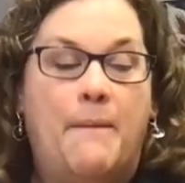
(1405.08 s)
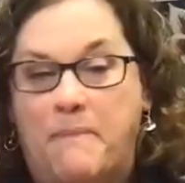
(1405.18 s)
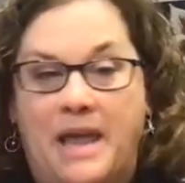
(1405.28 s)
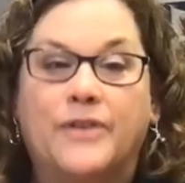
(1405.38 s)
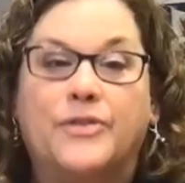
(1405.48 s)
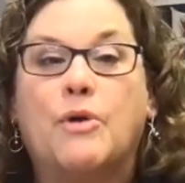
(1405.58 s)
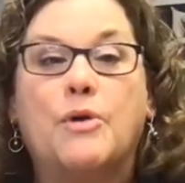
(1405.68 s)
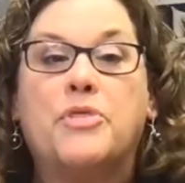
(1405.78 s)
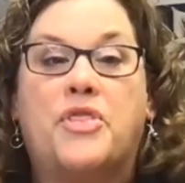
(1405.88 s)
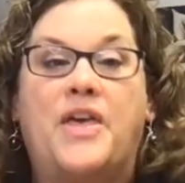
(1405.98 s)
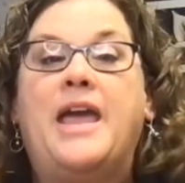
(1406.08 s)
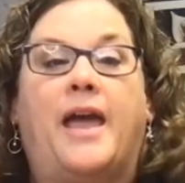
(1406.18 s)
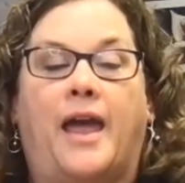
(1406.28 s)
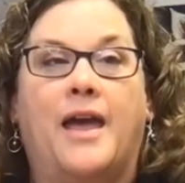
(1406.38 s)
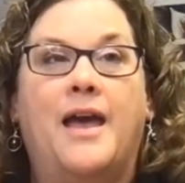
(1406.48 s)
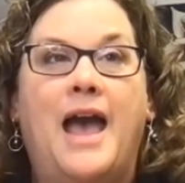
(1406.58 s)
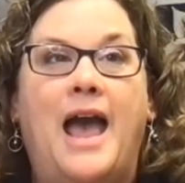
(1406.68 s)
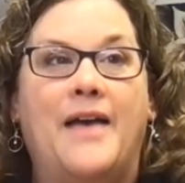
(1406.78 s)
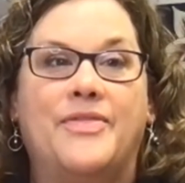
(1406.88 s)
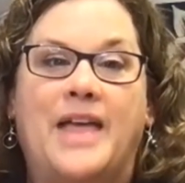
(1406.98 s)
making their own thing
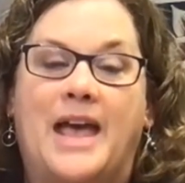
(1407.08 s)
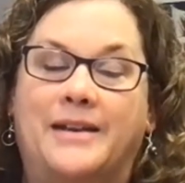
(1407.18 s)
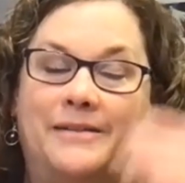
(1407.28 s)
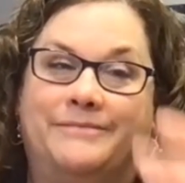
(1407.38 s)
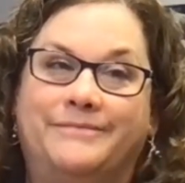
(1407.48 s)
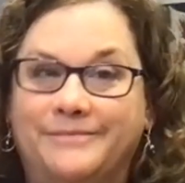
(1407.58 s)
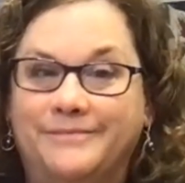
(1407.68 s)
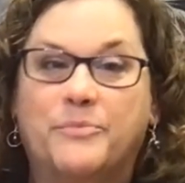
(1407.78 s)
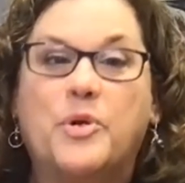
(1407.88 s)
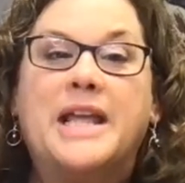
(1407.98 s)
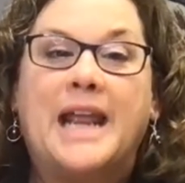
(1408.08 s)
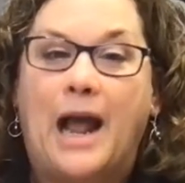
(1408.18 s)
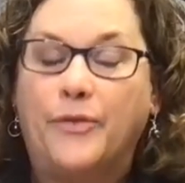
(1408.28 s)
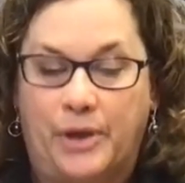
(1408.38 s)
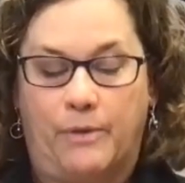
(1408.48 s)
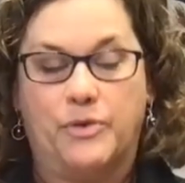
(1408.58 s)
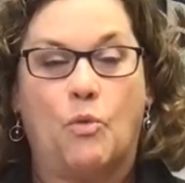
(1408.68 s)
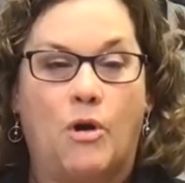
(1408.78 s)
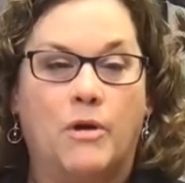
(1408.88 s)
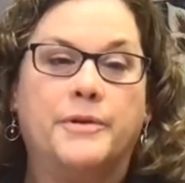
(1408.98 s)
and then putting it out there in the
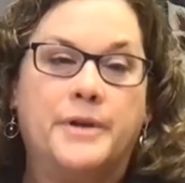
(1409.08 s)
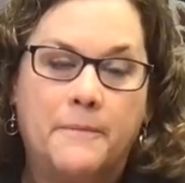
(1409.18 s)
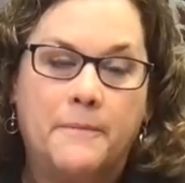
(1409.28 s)
world?